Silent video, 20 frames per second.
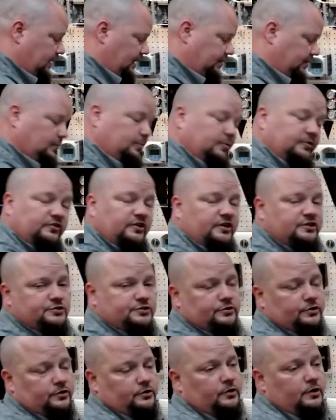and the
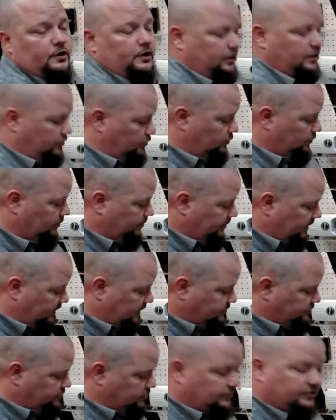positioner, you want to make
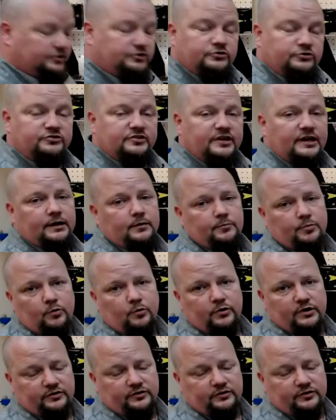sure that your second port